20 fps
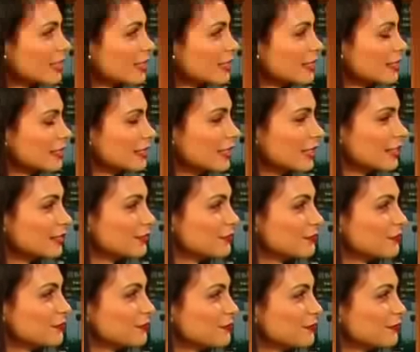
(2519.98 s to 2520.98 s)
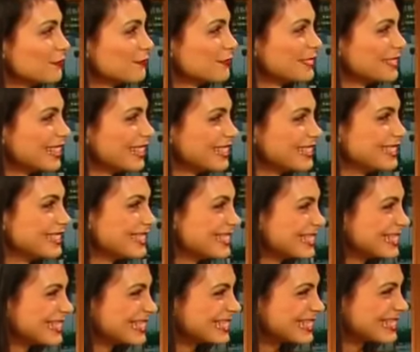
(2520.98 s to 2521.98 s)

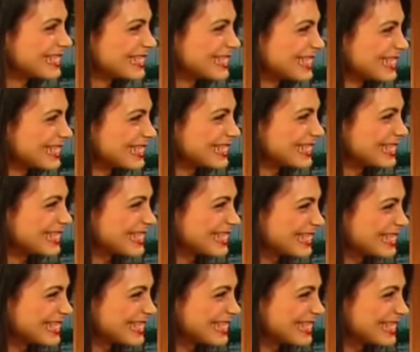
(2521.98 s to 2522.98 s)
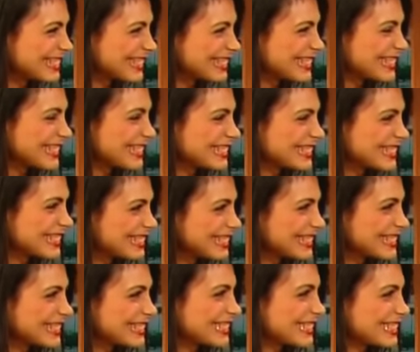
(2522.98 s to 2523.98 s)
This person isn't speaking.